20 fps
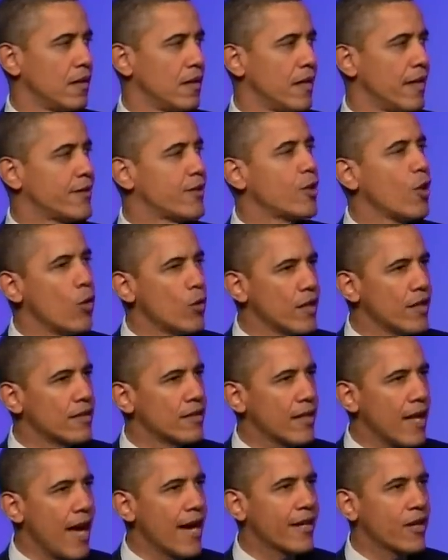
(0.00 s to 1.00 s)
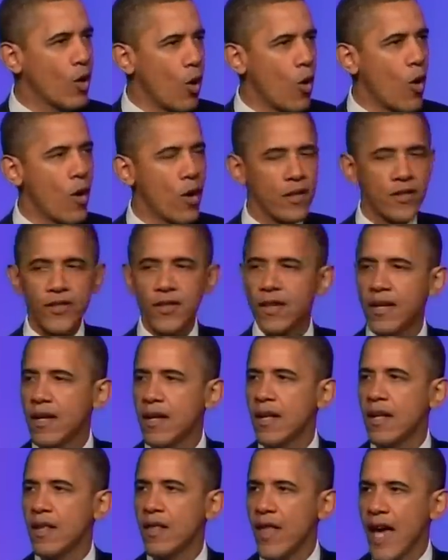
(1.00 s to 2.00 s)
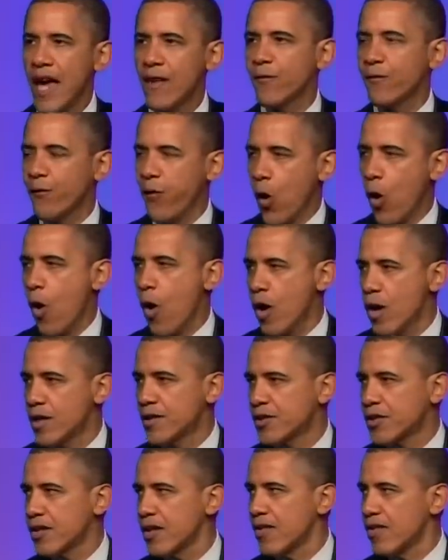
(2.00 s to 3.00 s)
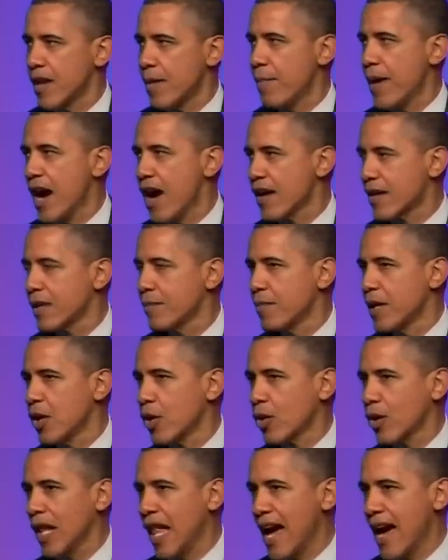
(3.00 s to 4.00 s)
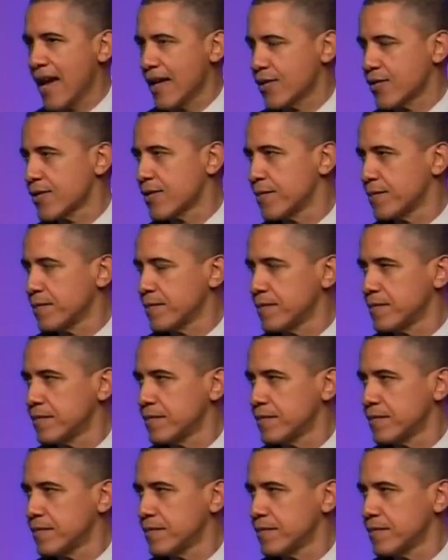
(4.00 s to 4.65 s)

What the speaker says: It's unions like yours that forged the American middle class,